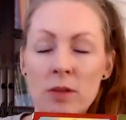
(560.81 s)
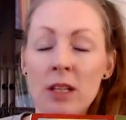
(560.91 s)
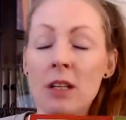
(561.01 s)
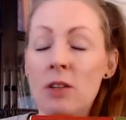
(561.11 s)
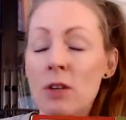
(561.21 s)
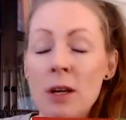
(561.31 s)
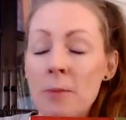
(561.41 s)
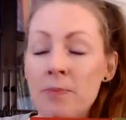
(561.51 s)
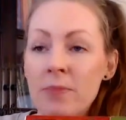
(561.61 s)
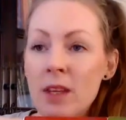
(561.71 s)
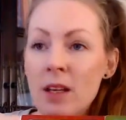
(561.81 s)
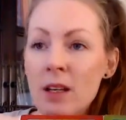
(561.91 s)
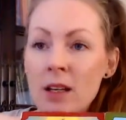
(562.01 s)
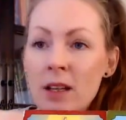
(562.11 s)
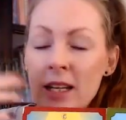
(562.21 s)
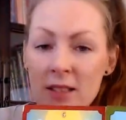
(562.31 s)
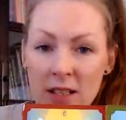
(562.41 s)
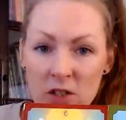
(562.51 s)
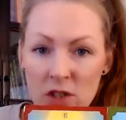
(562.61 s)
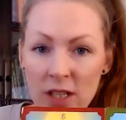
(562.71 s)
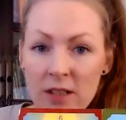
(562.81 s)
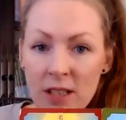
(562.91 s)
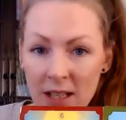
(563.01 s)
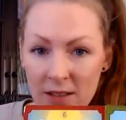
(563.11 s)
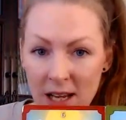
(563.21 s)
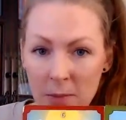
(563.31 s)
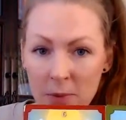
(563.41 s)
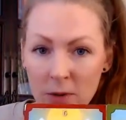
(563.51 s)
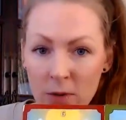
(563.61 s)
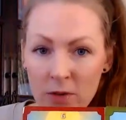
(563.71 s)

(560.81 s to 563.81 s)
And like I said, it's just an example.